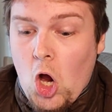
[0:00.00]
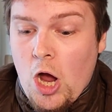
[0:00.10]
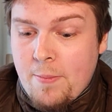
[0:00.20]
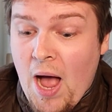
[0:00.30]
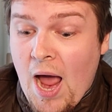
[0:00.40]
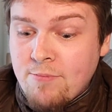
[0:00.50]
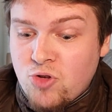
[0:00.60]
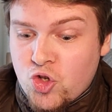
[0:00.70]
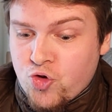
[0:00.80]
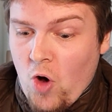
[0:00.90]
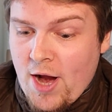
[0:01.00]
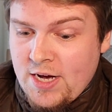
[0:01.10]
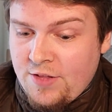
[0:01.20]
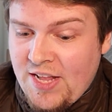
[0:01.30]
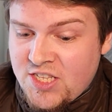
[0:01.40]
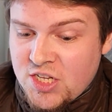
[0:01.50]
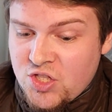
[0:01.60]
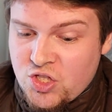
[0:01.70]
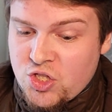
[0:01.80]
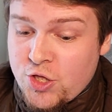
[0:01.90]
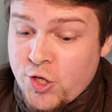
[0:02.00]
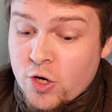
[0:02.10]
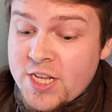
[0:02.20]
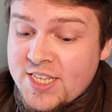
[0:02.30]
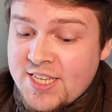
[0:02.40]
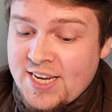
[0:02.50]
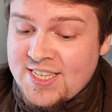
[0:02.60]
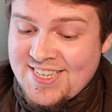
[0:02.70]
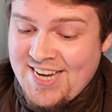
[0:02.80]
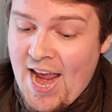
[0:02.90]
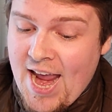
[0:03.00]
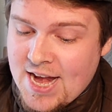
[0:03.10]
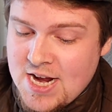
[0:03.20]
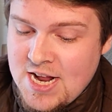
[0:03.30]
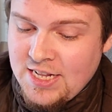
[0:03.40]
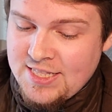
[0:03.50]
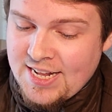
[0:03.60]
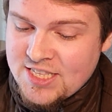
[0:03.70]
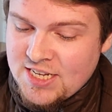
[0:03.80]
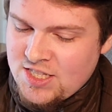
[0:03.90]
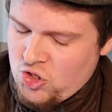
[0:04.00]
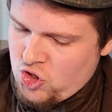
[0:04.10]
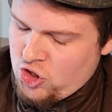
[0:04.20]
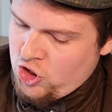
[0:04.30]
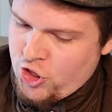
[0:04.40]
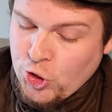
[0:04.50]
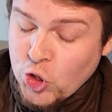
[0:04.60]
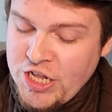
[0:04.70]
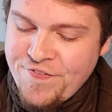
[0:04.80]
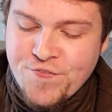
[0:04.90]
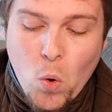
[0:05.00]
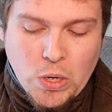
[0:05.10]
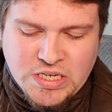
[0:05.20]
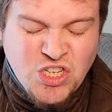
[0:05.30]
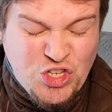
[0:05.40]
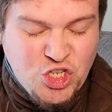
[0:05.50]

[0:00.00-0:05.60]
Tom, I'm trying. That's a thirty-six to hit. That's a thirty-four to hit.